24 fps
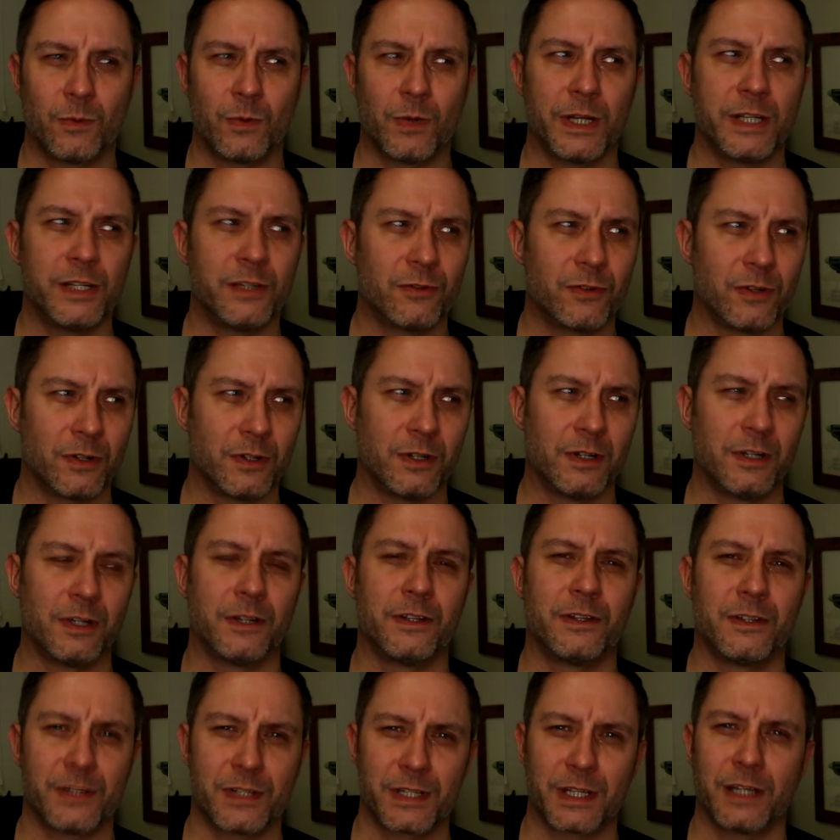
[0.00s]
where you've got to
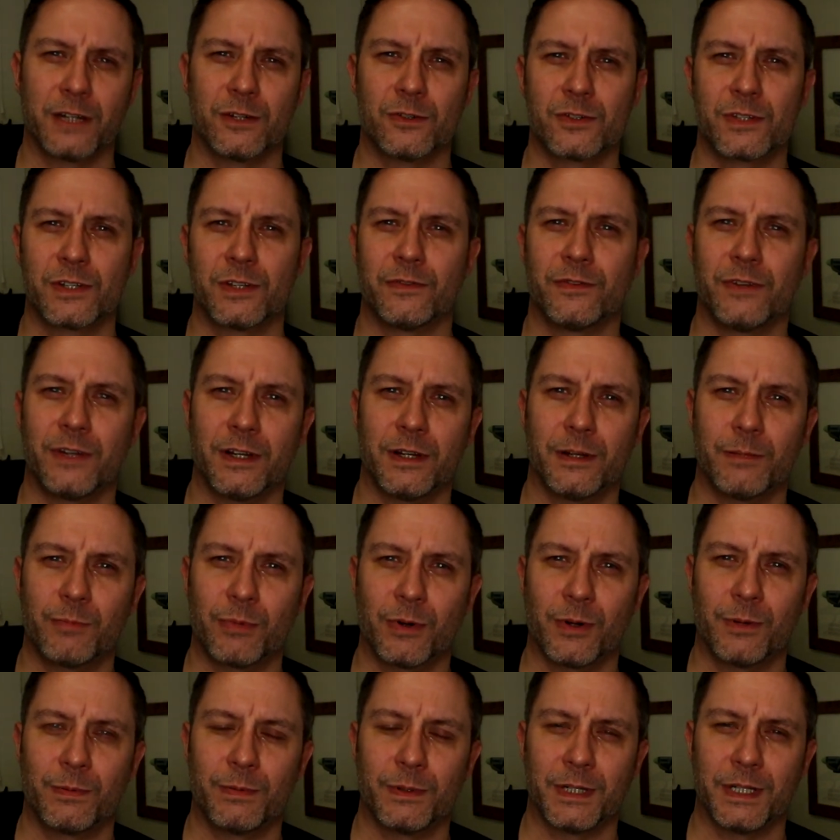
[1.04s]
learn the skills to fly
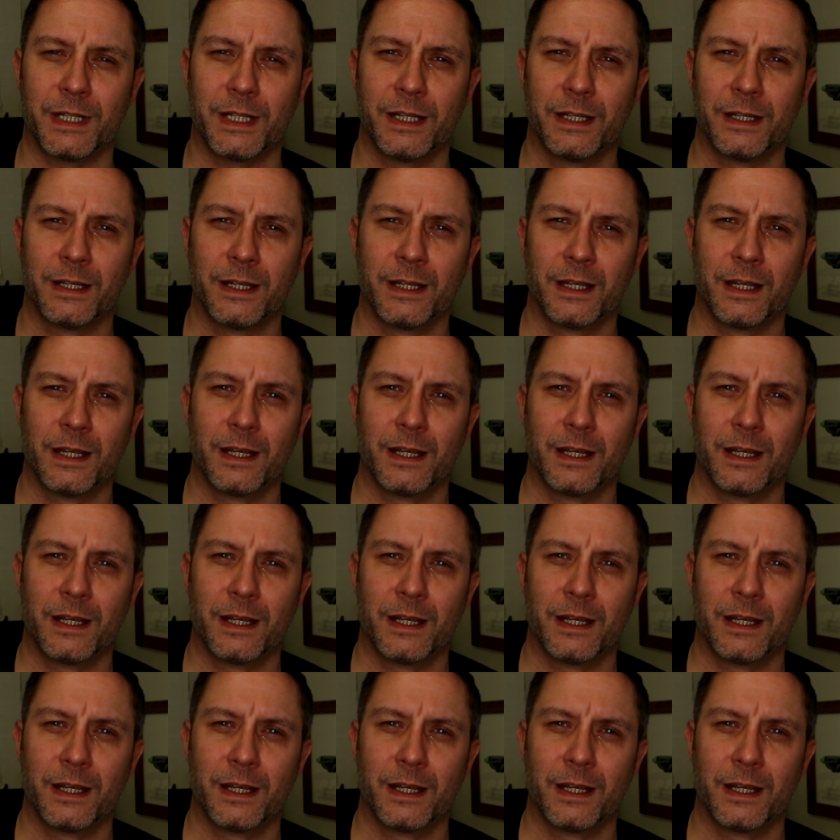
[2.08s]
it properly.